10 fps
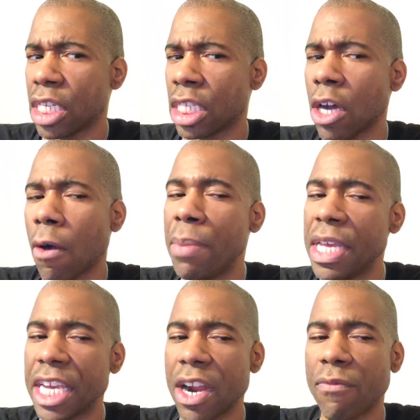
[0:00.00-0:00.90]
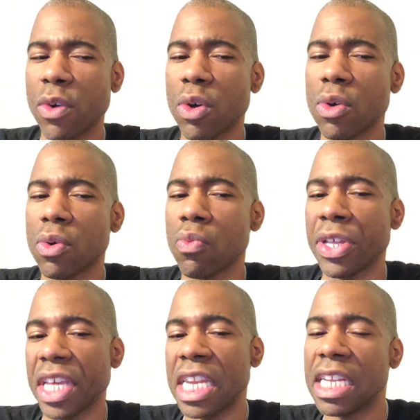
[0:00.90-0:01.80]
so be careful
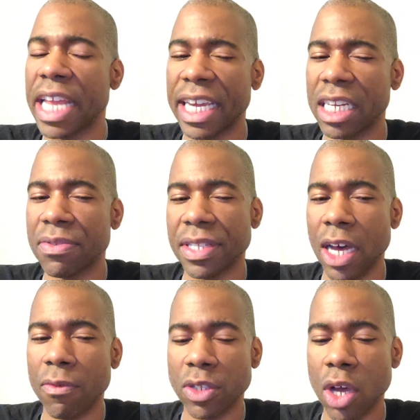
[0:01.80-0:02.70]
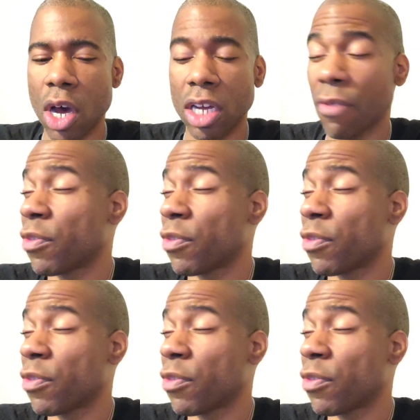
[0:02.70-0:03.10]
with any negative self talk.